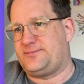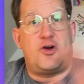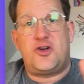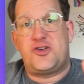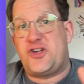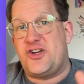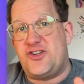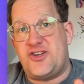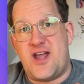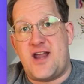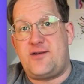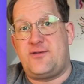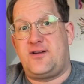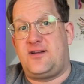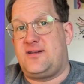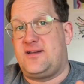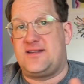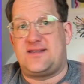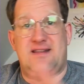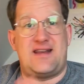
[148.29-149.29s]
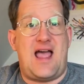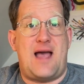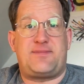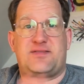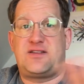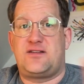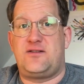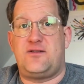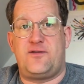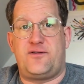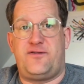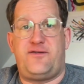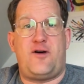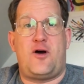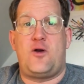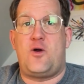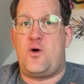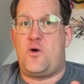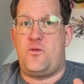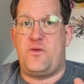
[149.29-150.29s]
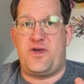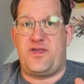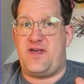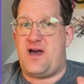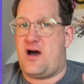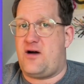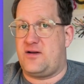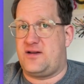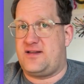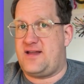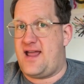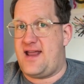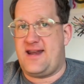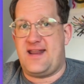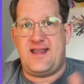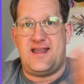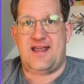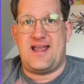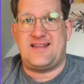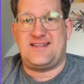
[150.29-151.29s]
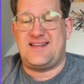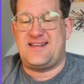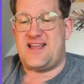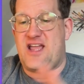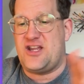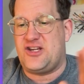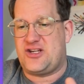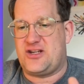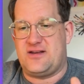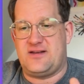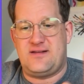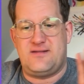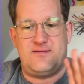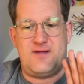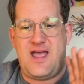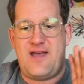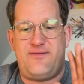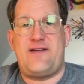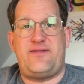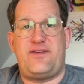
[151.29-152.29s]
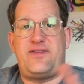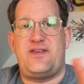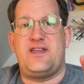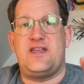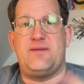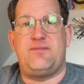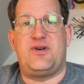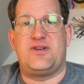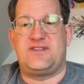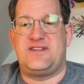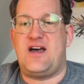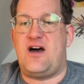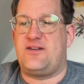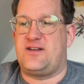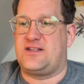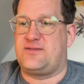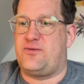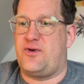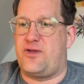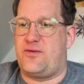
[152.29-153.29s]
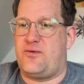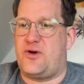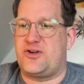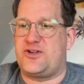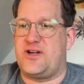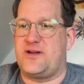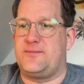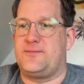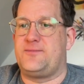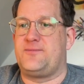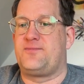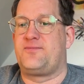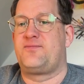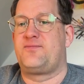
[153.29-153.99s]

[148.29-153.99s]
George in general is an absolute follow without any hesitation. Everything he puts out is worth watching.